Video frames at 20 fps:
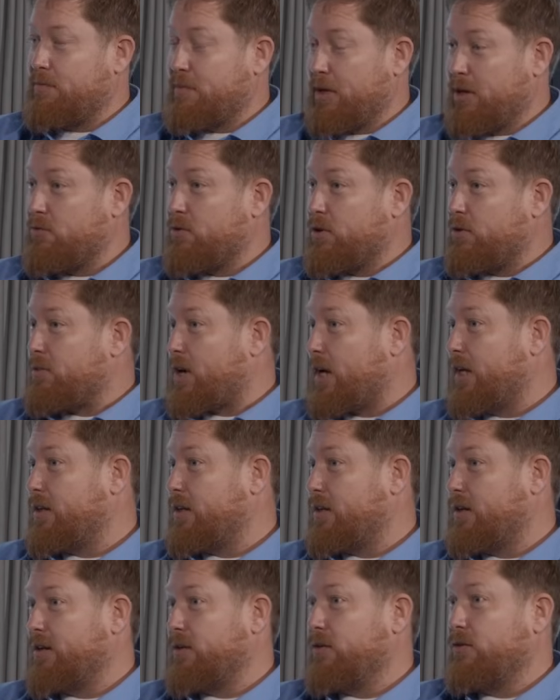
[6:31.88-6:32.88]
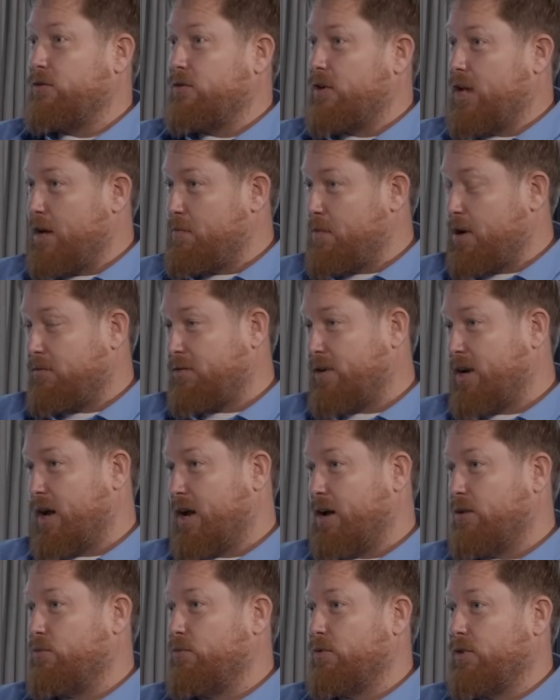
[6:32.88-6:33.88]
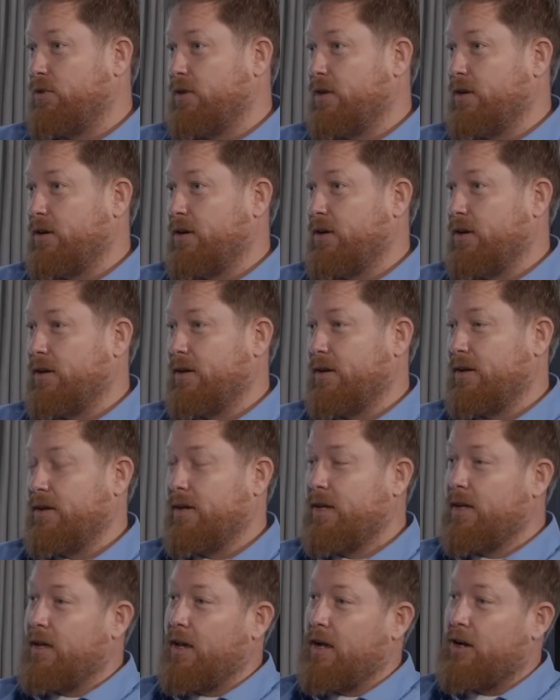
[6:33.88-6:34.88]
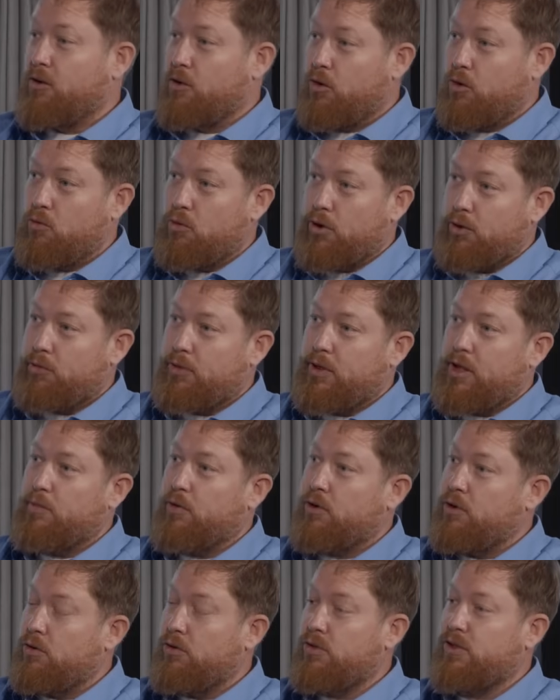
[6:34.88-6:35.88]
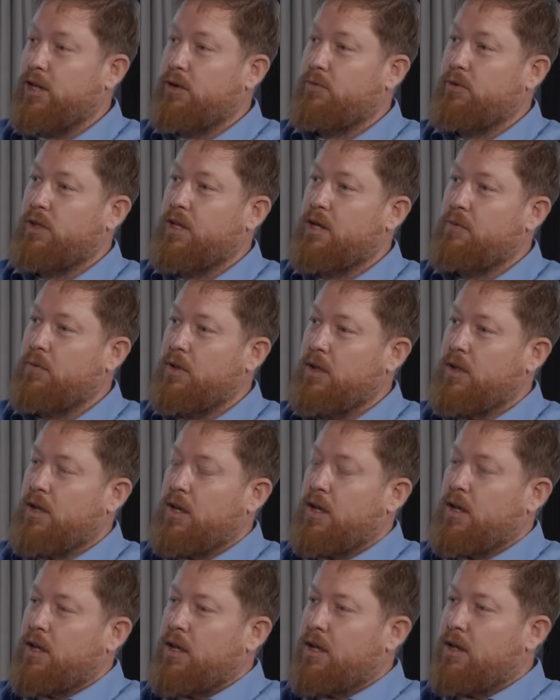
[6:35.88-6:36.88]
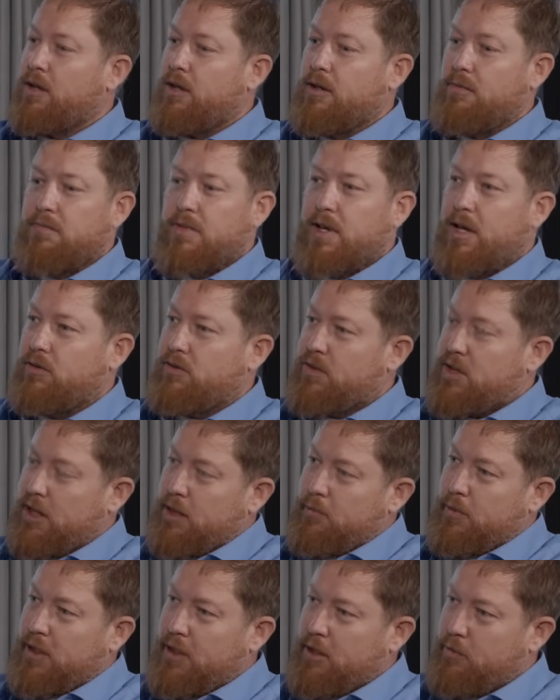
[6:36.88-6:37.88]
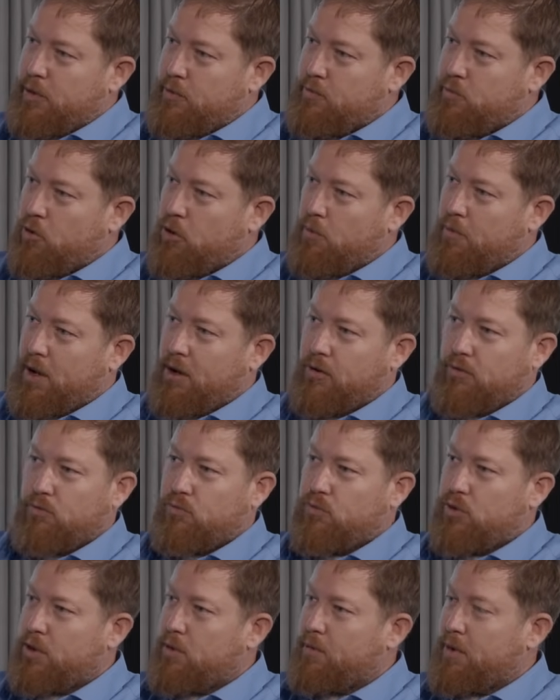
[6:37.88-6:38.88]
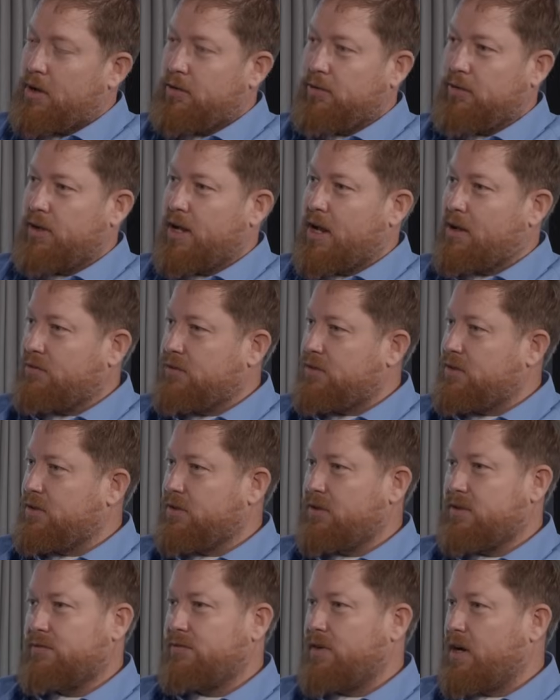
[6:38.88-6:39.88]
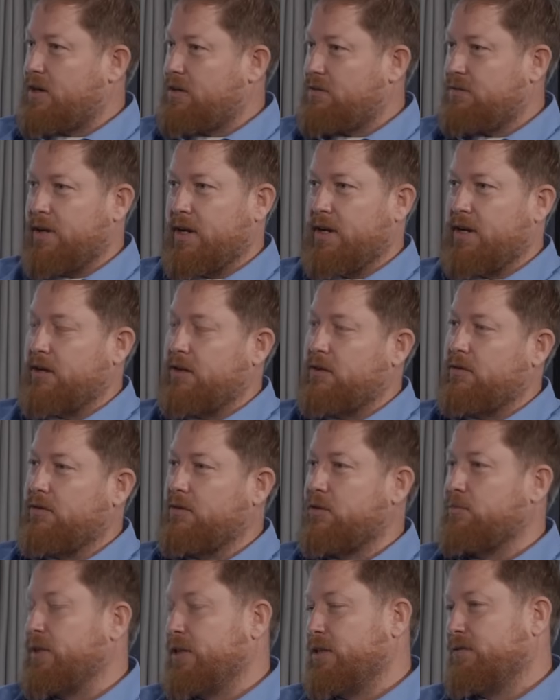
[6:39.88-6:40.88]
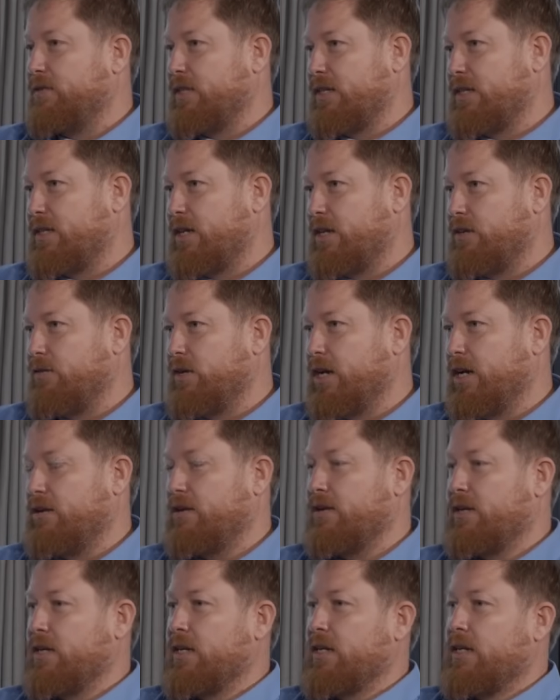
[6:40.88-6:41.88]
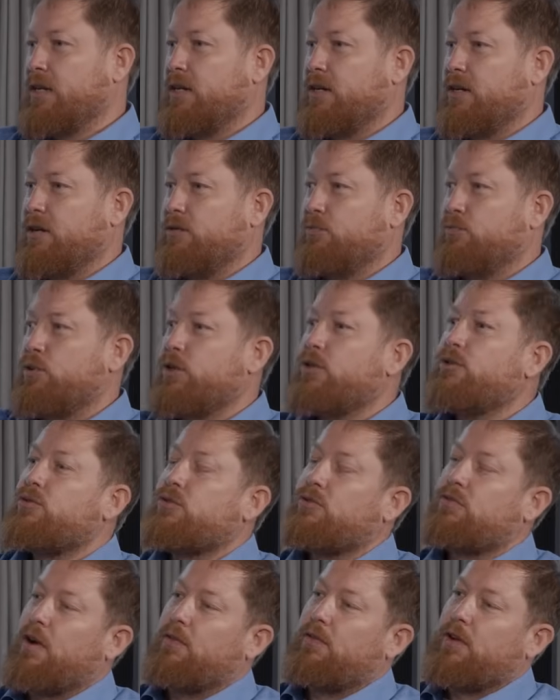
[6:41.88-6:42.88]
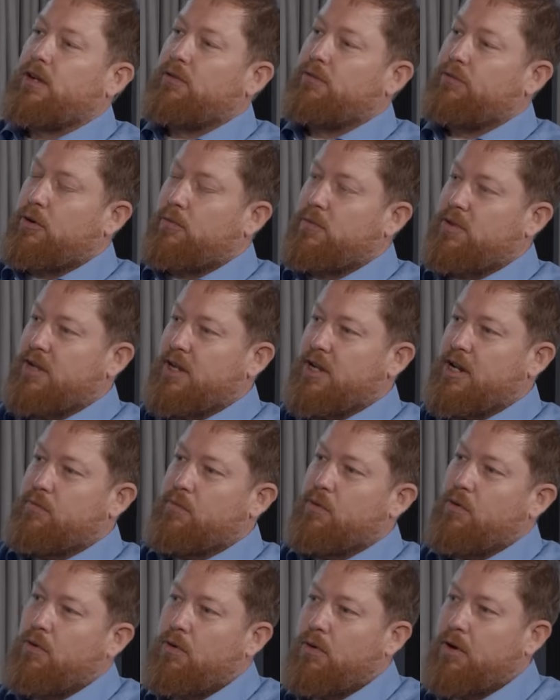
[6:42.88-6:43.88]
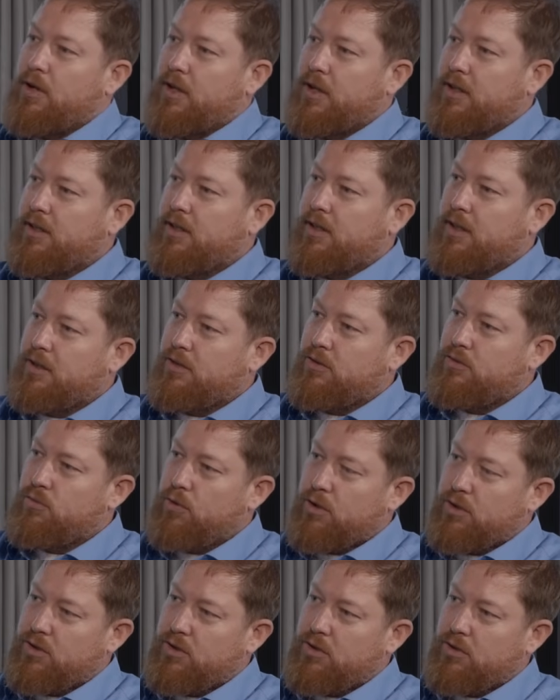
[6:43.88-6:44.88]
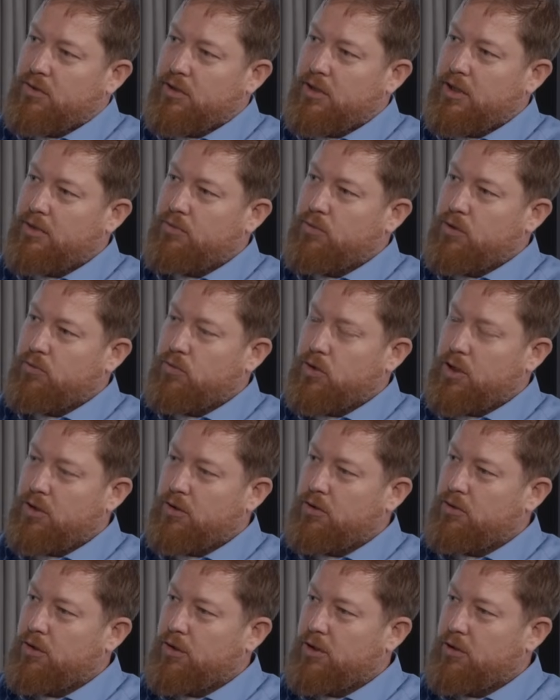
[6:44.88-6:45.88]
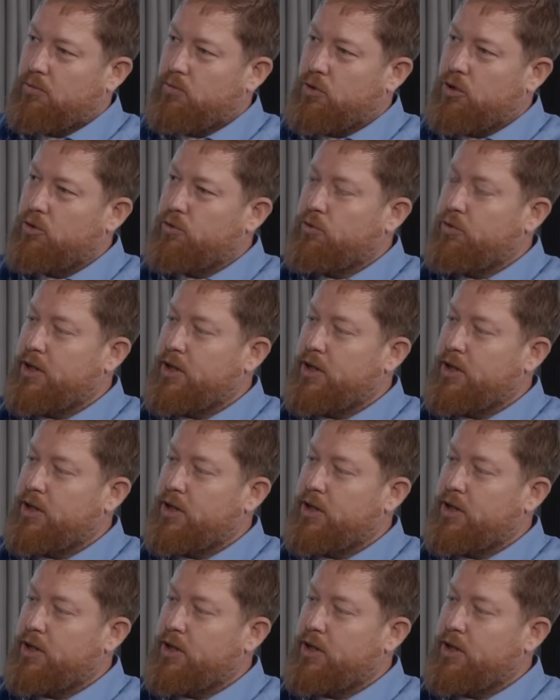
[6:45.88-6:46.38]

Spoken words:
a big one, right? You came out now with a co-work with them, co-share with them. Yeah. Can you tell me a little bit more about lounges, fast track, and also benefits that you get when you're traveling from Singapore and towards the Nordic? When do you